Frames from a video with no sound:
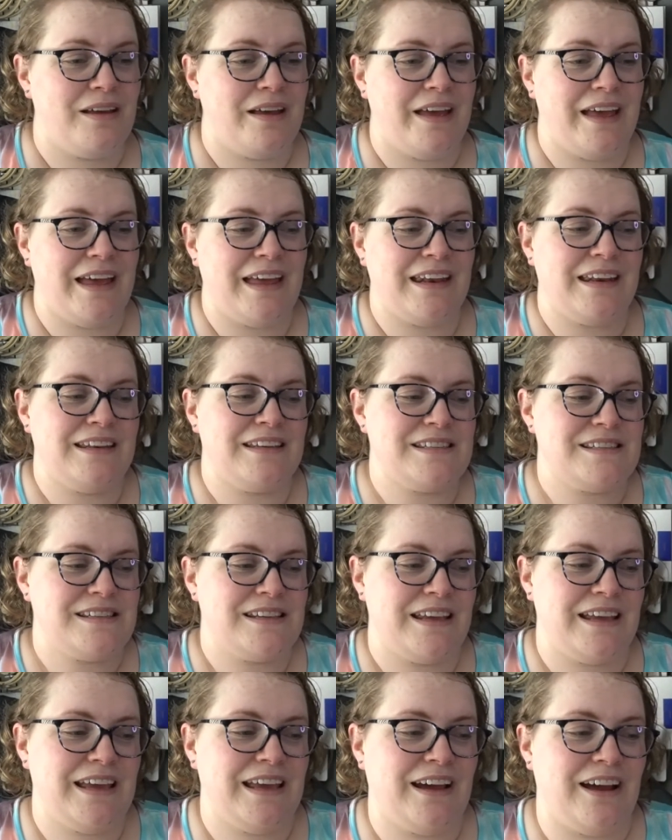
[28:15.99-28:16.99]
and
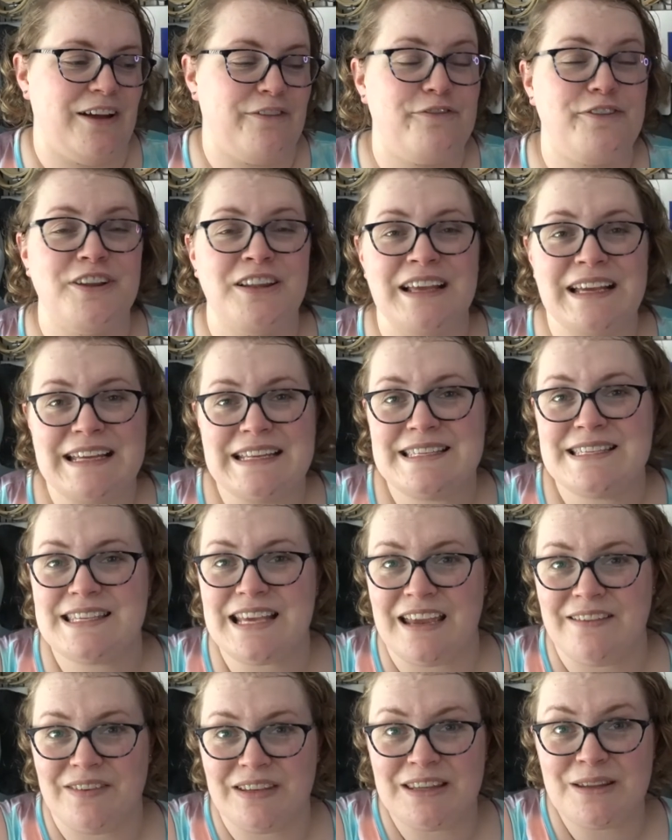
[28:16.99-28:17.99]
I feel like it's
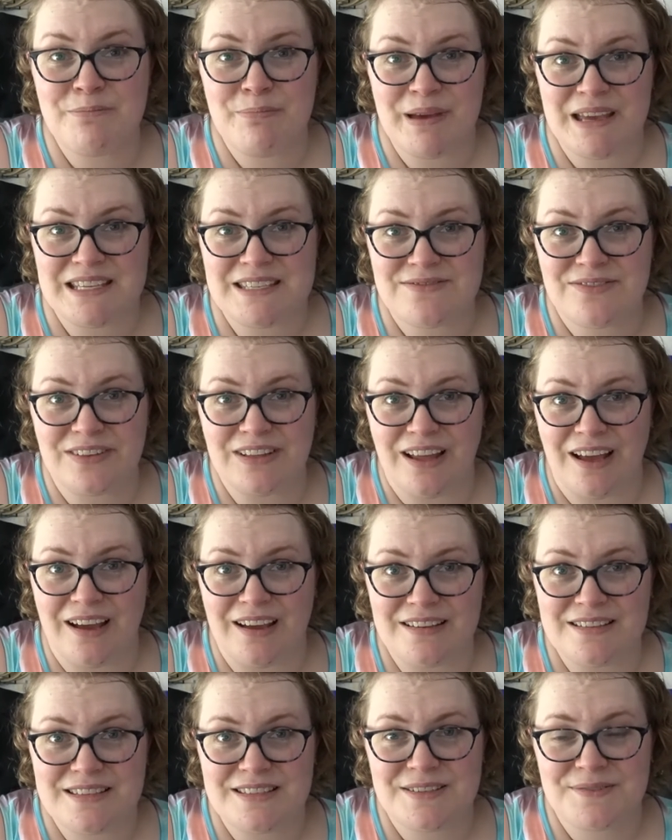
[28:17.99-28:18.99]
saving the best for
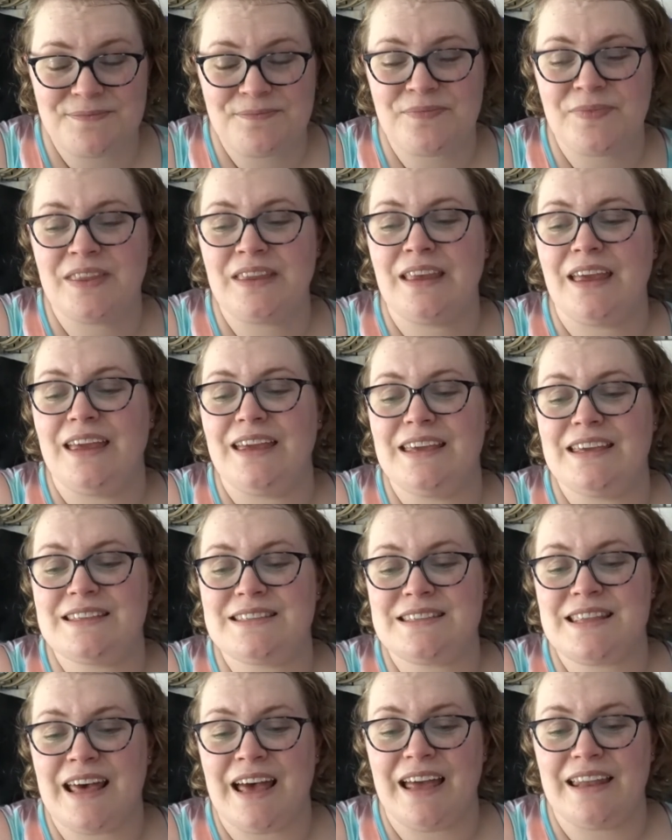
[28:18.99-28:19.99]
last,
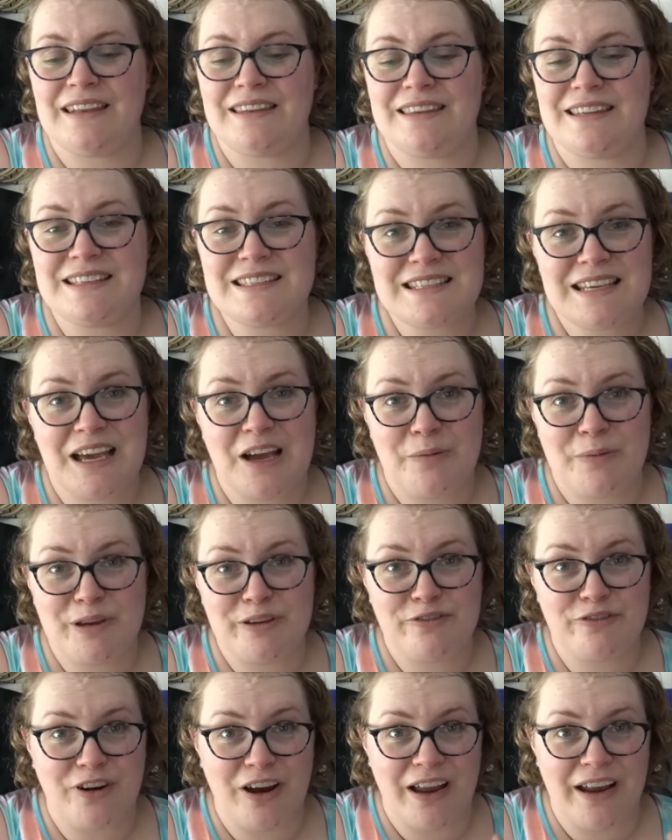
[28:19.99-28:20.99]
is that this coming
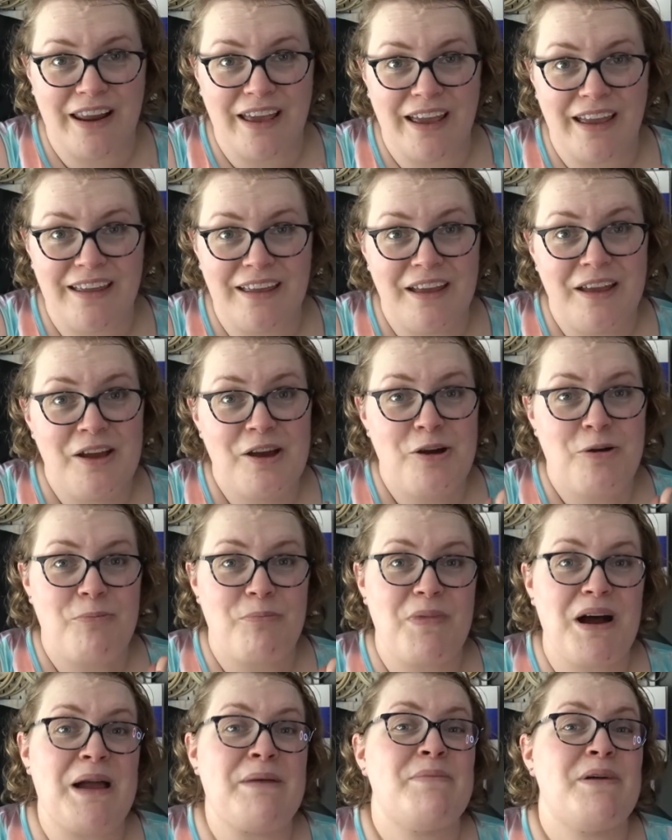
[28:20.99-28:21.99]
Friday,
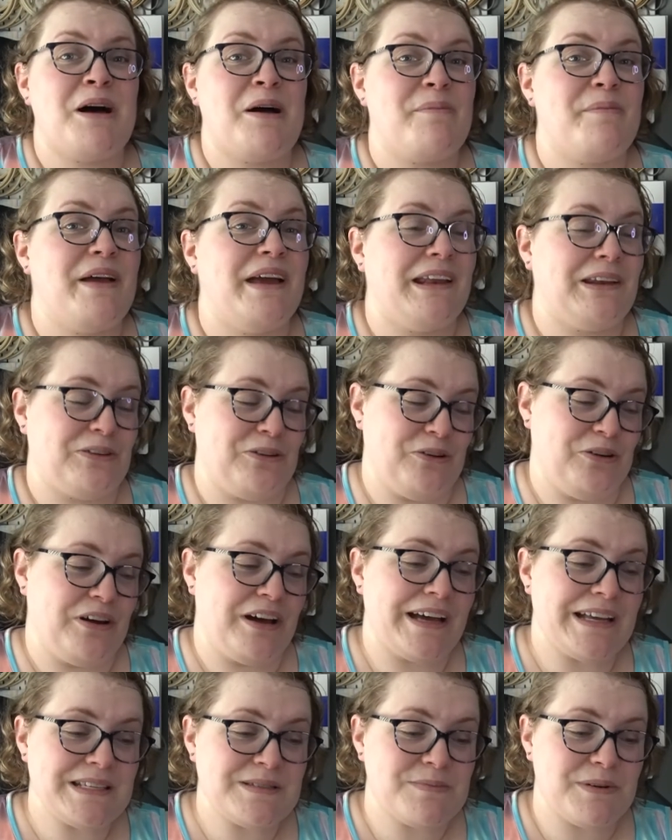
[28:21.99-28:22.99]
my mum and her
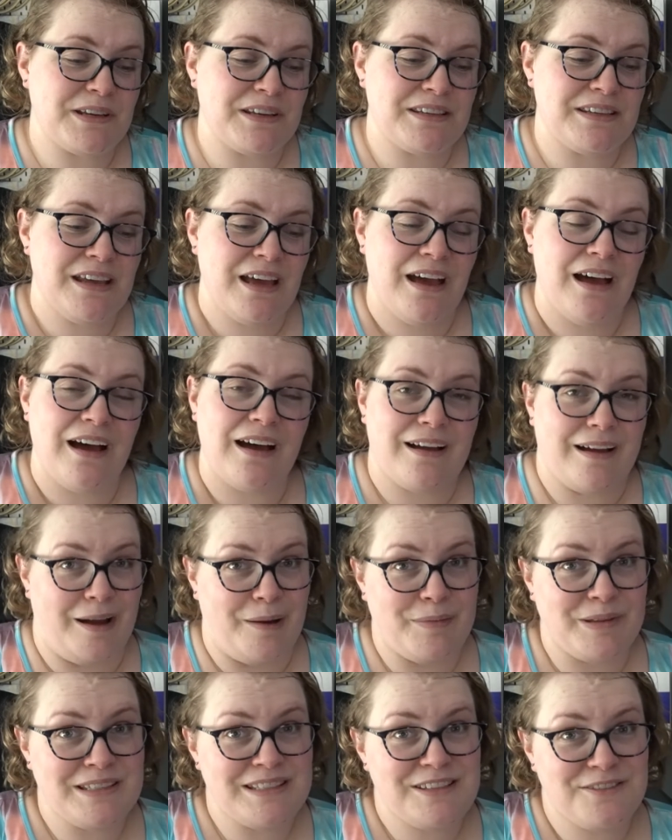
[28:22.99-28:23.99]
husband are
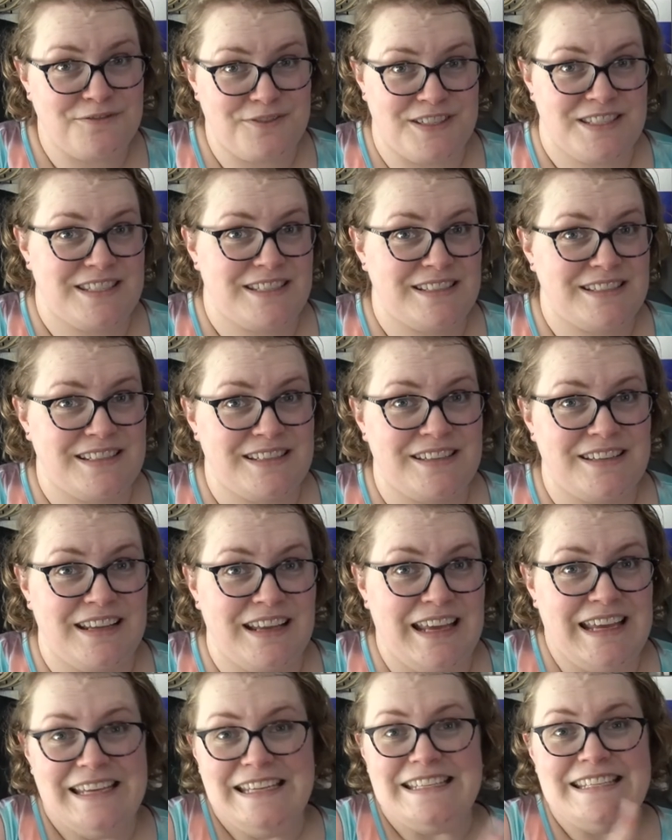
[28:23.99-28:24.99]
coming to visit.
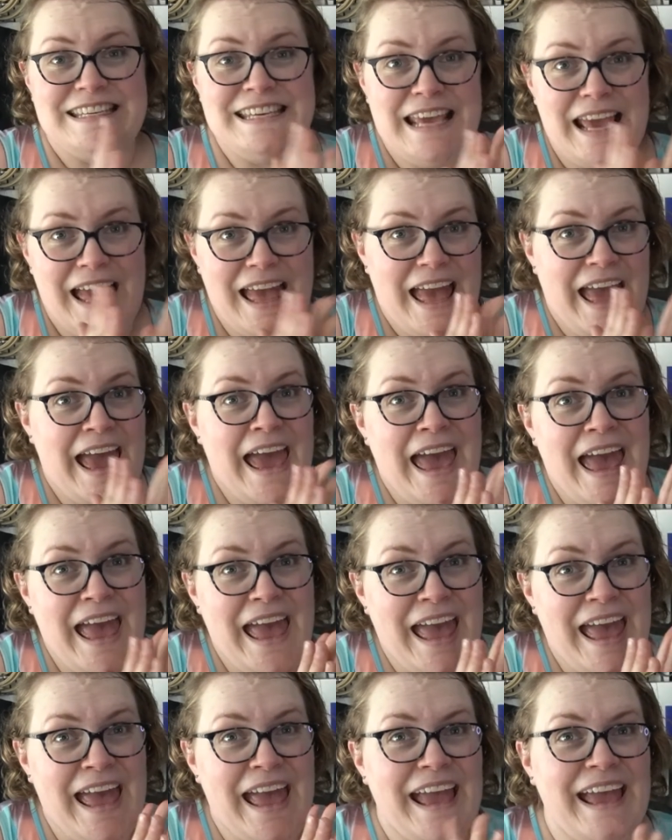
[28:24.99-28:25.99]

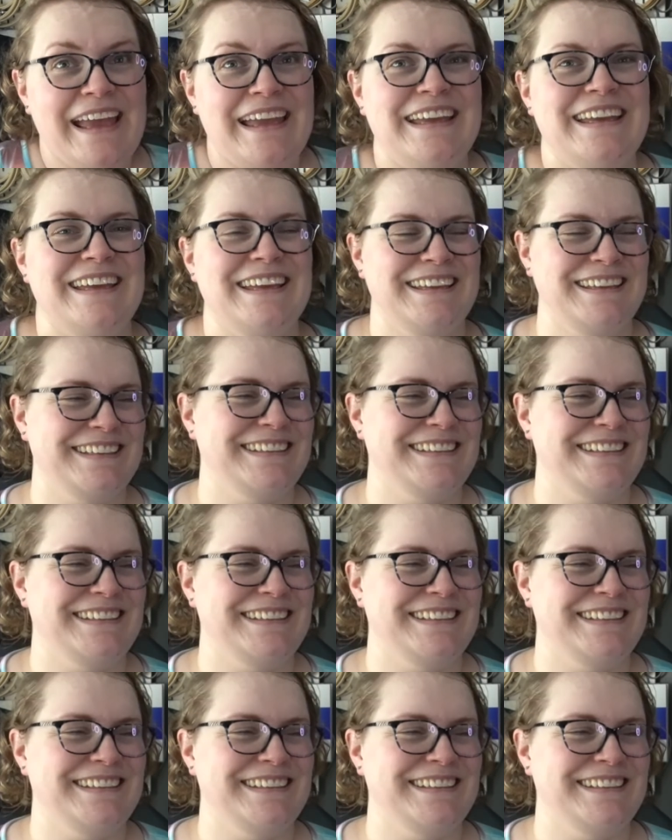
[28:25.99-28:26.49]
Yay!